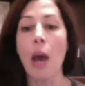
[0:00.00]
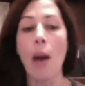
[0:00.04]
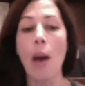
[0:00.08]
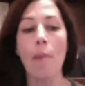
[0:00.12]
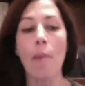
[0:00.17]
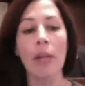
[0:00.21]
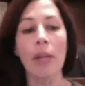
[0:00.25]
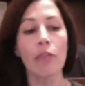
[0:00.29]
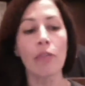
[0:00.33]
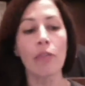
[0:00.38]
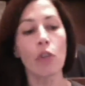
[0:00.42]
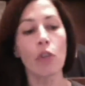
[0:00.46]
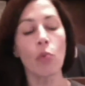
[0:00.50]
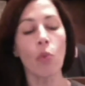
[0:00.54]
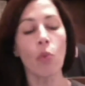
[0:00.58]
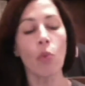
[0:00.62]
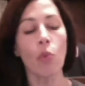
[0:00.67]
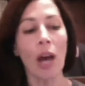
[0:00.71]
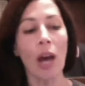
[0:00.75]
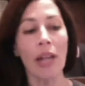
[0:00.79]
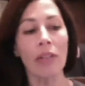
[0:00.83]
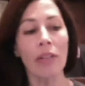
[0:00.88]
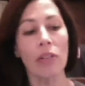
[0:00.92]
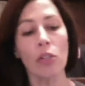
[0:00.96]
But if you
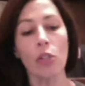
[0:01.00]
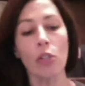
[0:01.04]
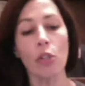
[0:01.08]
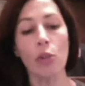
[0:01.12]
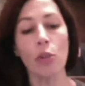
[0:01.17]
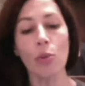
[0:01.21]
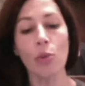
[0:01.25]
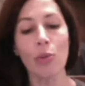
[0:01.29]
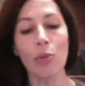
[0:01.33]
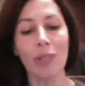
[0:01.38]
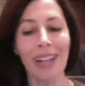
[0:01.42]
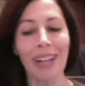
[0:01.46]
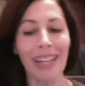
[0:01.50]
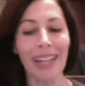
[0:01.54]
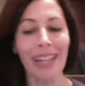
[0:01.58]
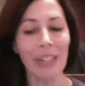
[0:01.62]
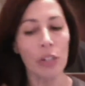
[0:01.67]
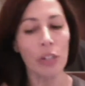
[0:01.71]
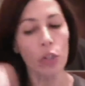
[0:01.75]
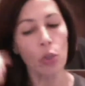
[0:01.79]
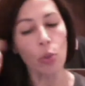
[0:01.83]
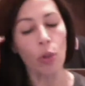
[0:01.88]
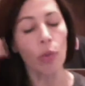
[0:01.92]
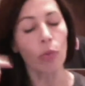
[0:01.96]
want to kind of
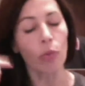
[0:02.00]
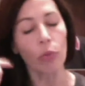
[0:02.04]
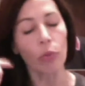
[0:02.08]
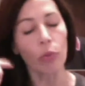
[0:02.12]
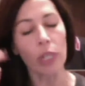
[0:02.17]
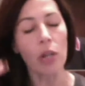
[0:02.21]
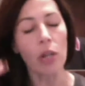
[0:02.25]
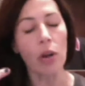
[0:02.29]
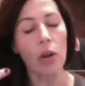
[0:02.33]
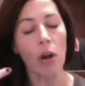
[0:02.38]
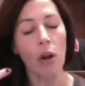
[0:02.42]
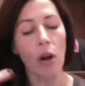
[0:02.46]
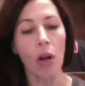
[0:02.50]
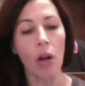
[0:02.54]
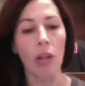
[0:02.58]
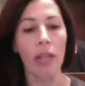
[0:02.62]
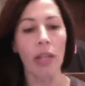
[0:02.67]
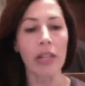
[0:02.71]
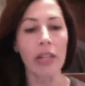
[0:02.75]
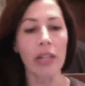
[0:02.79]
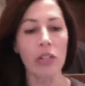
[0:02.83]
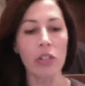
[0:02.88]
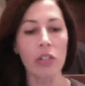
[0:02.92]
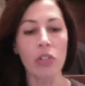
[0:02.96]
do a recall
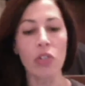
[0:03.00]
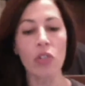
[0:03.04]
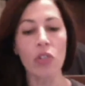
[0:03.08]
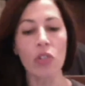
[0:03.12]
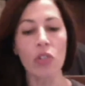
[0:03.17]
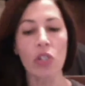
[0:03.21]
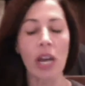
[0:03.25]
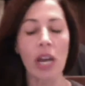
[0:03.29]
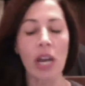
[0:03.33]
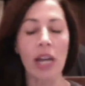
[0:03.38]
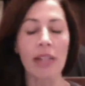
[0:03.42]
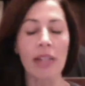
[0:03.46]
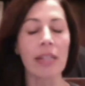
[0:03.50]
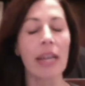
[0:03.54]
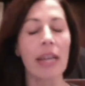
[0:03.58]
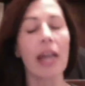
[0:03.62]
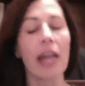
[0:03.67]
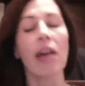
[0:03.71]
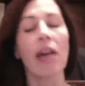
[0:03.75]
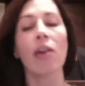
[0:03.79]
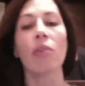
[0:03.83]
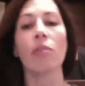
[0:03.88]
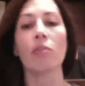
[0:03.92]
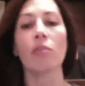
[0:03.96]
and just jot
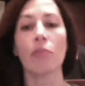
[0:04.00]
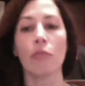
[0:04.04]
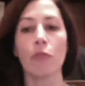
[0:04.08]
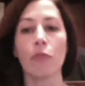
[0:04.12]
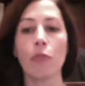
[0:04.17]
down